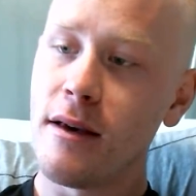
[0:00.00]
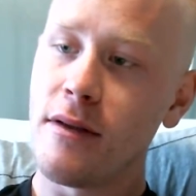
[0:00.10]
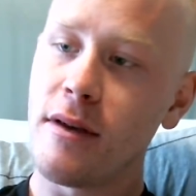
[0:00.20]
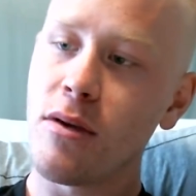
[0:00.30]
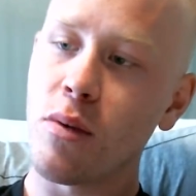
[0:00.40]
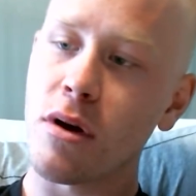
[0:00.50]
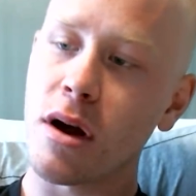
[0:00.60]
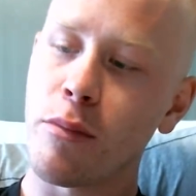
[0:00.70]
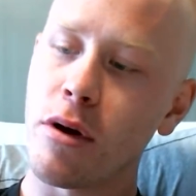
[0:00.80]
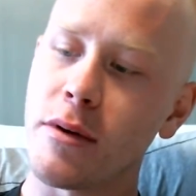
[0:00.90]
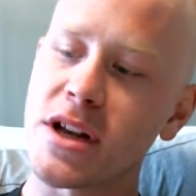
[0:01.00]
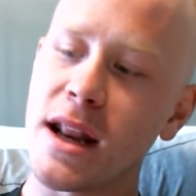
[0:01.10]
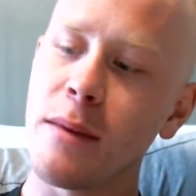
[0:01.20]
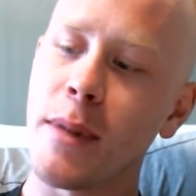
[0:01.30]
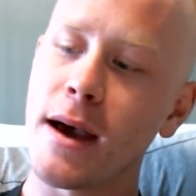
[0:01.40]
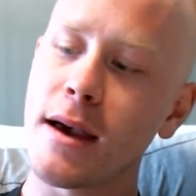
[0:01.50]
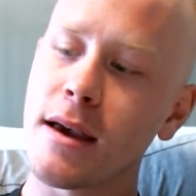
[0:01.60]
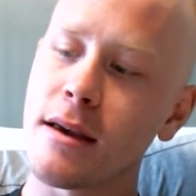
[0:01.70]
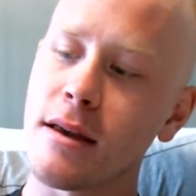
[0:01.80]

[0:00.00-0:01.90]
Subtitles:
these will work on pretty much any bike.